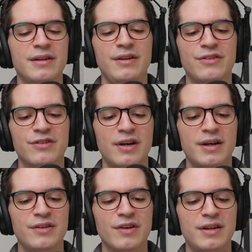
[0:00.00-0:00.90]
the
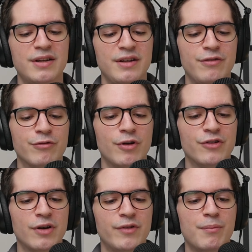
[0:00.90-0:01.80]
sides, and then the
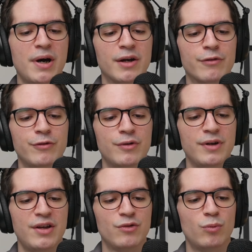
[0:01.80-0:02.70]
front of the
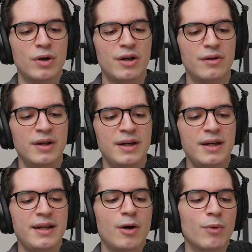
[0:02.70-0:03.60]
microphone as well.
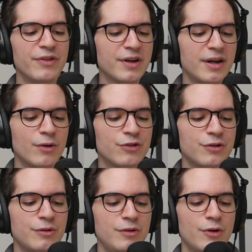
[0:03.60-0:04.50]
Now one thing I
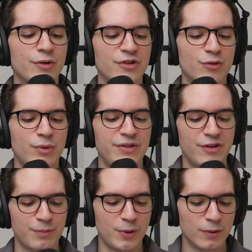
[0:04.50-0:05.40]
also noticed with
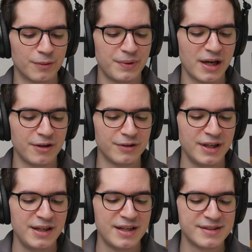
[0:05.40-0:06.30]
this polar pattern
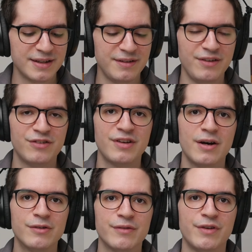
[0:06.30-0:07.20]
is that the
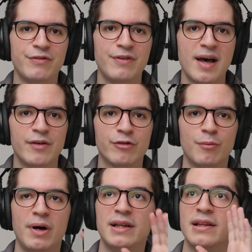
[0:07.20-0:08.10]
sound of the fan
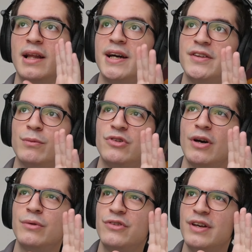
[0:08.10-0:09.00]
from my light, which
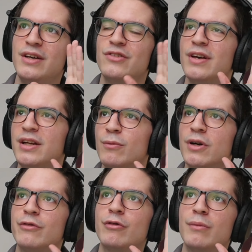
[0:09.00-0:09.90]
I would say is
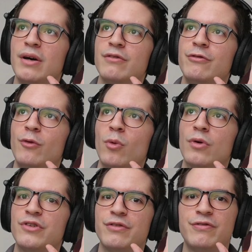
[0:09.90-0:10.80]
anywhere from around
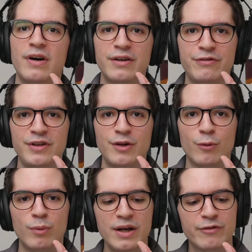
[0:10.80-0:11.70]
4 to 5 feet
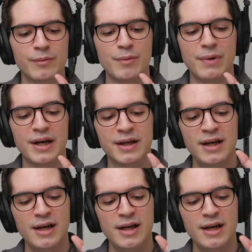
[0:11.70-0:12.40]
away from the mic,